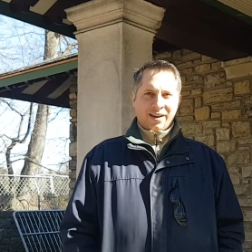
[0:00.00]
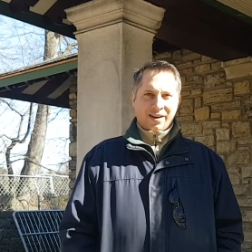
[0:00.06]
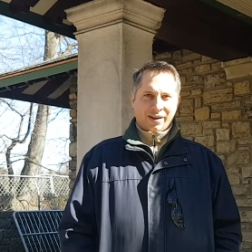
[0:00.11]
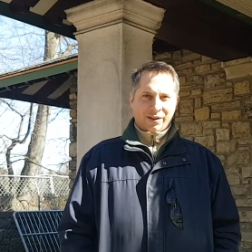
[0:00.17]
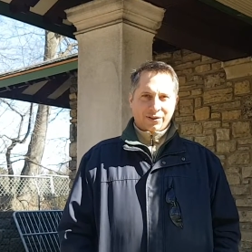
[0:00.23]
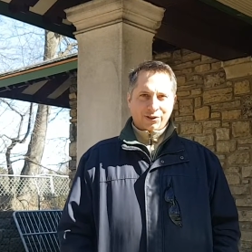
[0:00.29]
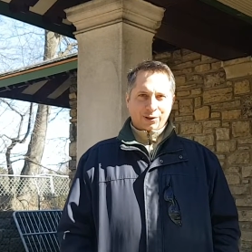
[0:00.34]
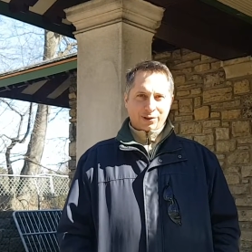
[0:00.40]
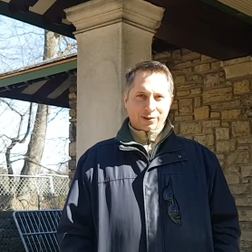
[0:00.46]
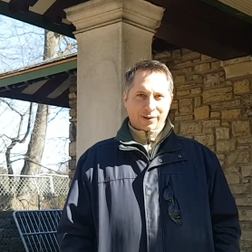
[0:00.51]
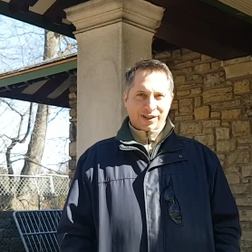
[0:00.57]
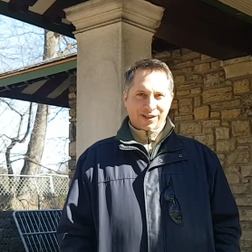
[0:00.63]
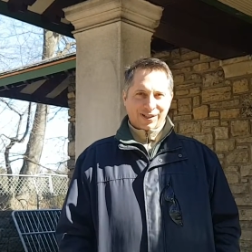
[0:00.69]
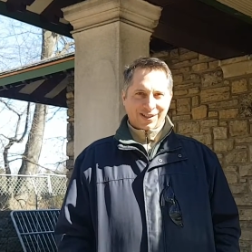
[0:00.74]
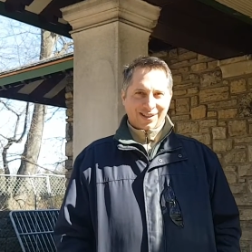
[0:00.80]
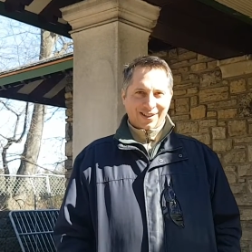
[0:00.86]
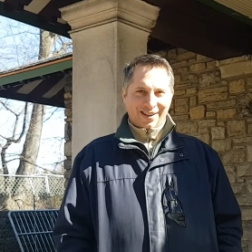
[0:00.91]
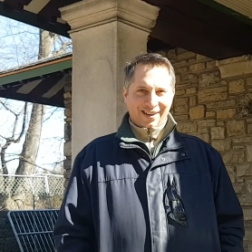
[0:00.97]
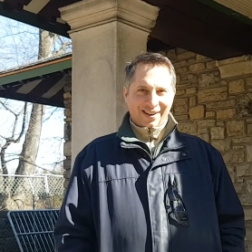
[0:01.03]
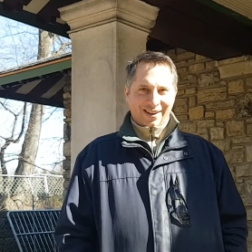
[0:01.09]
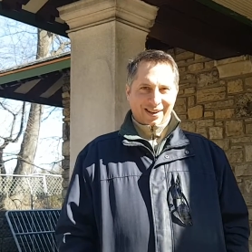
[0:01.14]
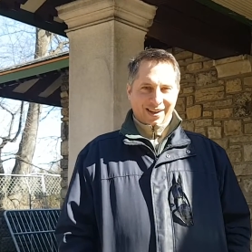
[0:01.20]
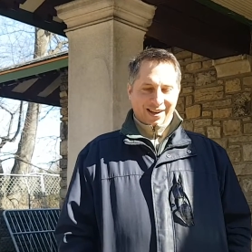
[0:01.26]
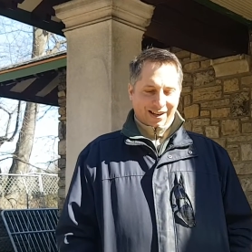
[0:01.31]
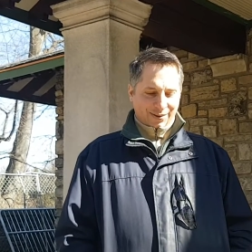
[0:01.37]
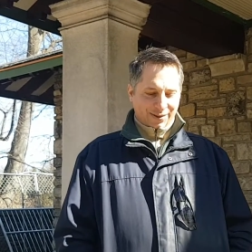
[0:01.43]
Oh, it's a good question.
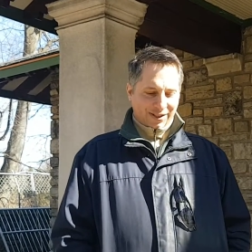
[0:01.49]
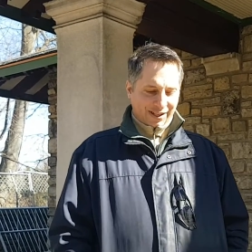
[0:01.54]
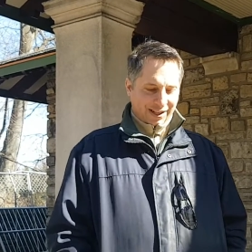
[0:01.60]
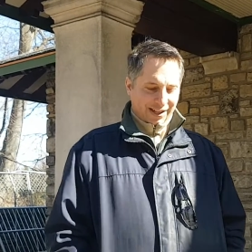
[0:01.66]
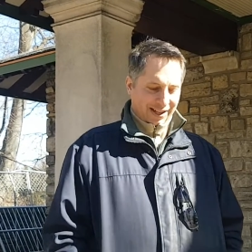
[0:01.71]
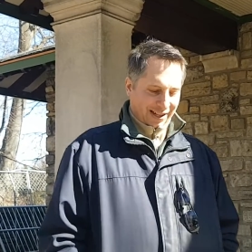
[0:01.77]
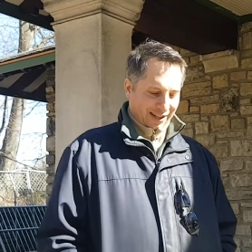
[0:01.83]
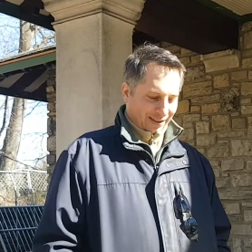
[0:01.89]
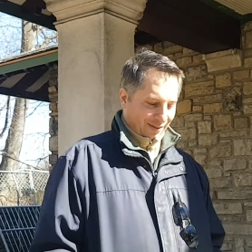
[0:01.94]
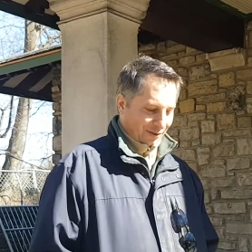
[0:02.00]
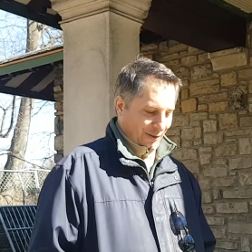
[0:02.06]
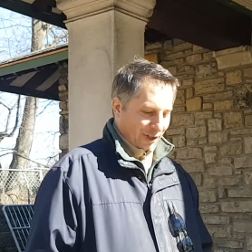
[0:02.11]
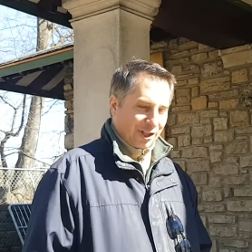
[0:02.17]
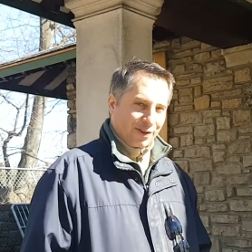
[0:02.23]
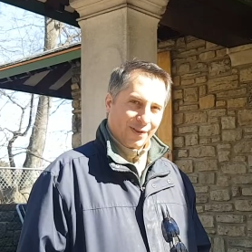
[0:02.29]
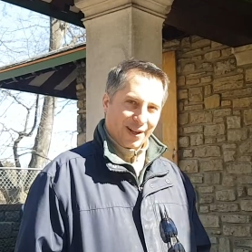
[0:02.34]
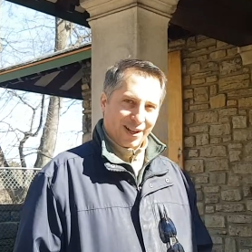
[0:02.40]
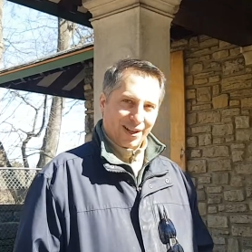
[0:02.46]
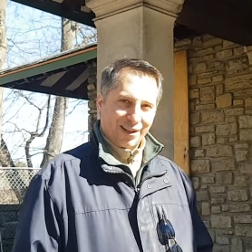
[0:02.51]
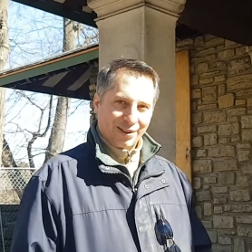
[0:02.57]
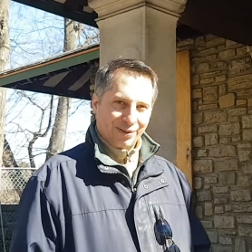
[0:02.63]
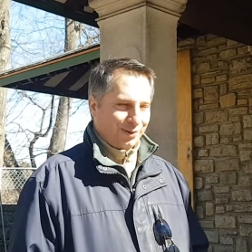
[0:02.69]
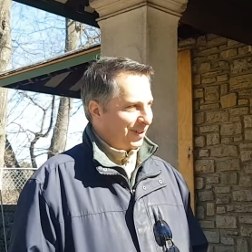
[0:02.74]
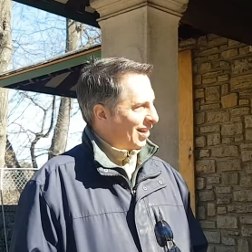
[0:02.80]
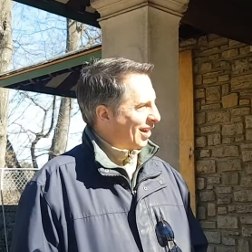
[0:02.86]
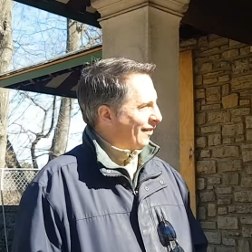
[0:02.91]
I would say, first of all,
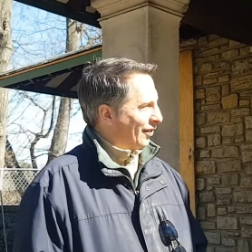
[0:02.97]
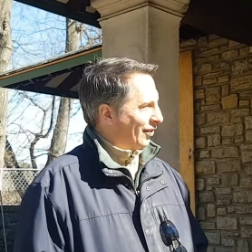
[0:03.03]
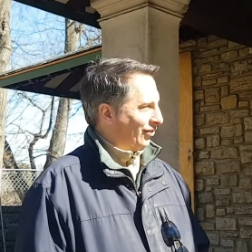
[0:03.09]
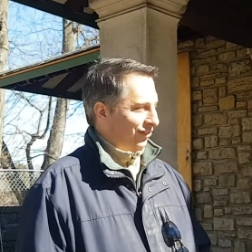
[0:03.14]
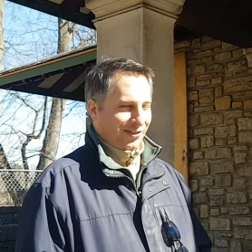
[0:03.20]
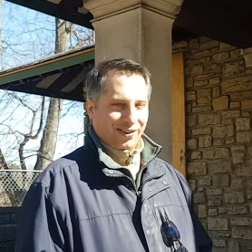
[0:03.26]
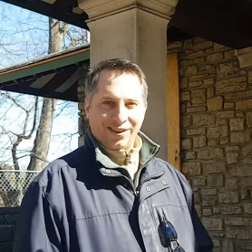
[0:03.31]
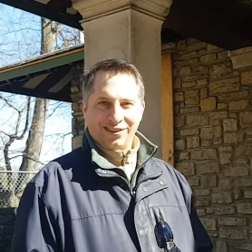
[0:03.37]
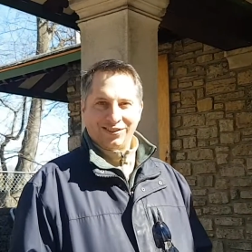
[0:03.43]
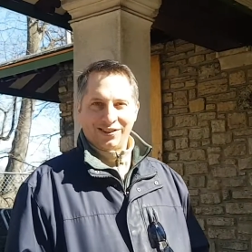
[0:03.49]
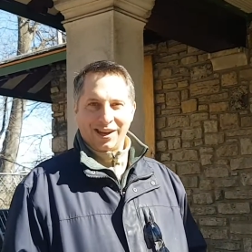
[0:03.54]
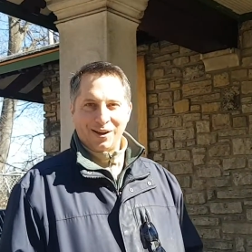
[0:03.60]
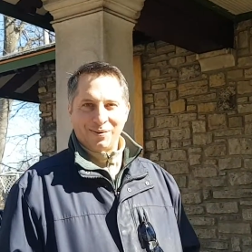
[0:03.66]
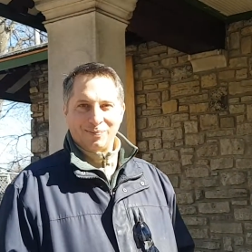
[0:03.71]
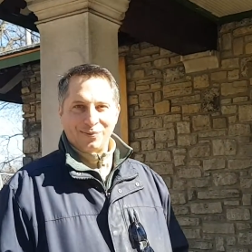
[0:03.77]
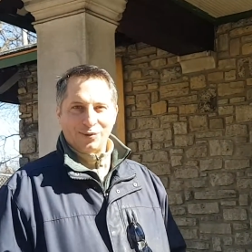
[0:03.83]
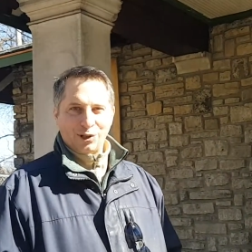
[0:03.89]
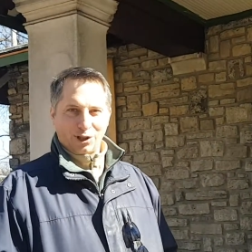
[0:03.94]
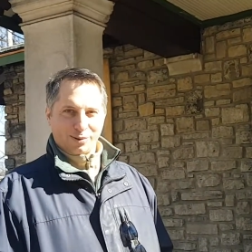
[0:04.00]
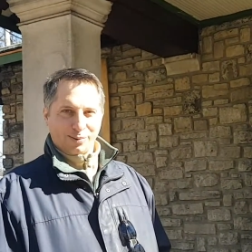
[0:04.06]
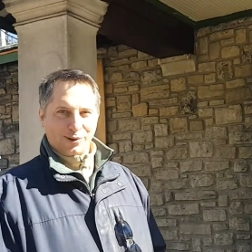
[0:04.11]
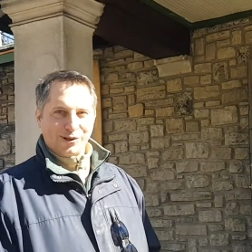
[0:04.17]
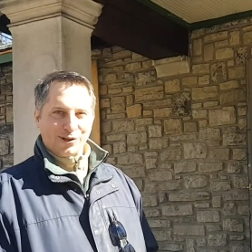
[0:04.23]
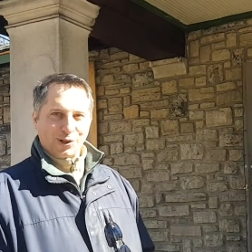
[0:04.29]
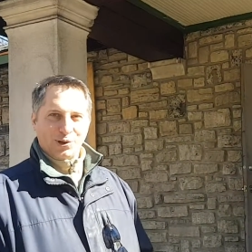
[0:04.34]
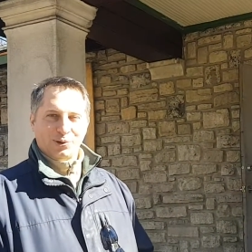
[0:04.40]
we have the same
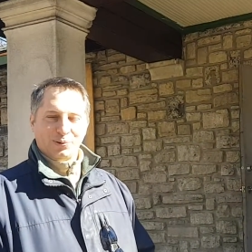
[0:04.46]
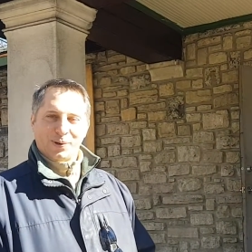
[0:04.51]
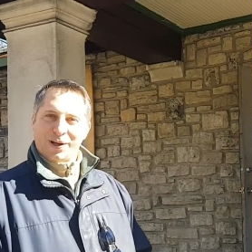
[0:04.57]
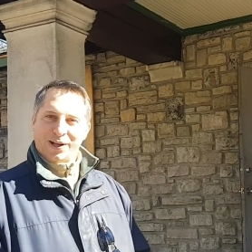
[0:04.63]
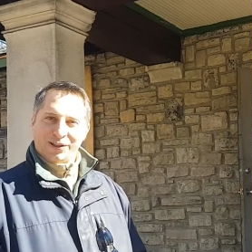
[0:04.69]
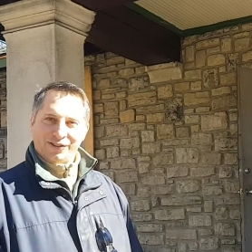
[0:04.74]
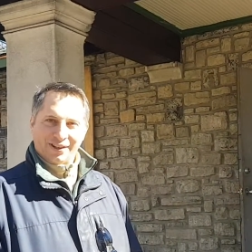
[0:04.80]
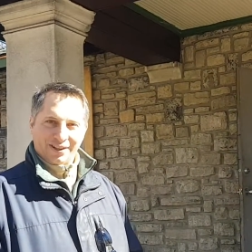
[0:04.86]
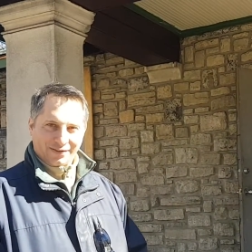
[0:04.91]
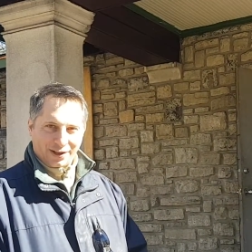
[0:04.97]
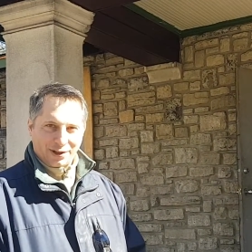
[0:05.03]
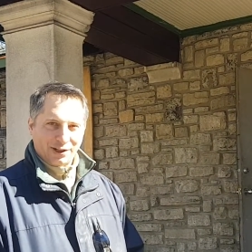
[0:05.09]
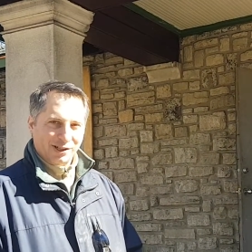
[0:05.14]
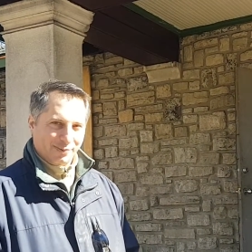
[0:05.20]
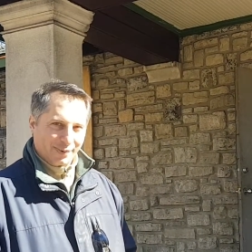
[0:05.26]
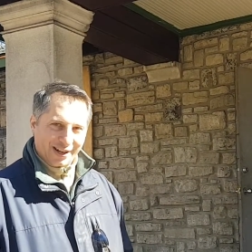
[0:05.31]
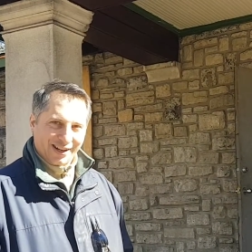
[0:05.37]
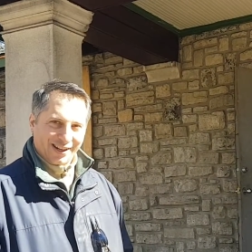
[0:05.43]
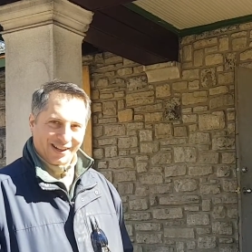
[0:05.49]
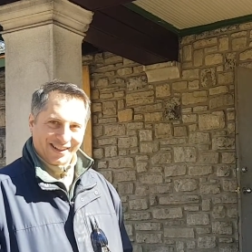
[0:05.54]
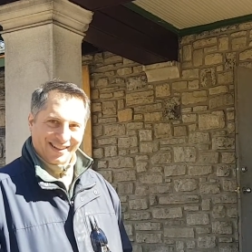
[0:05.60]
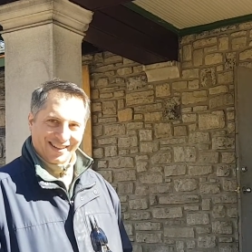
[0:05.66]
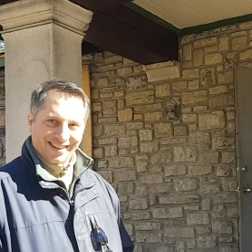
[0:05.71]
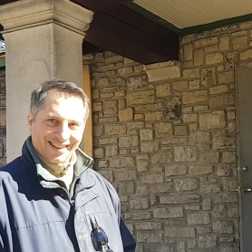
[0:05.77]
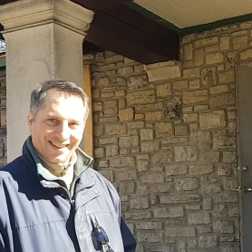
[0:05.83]
durable stone walls that have always been here.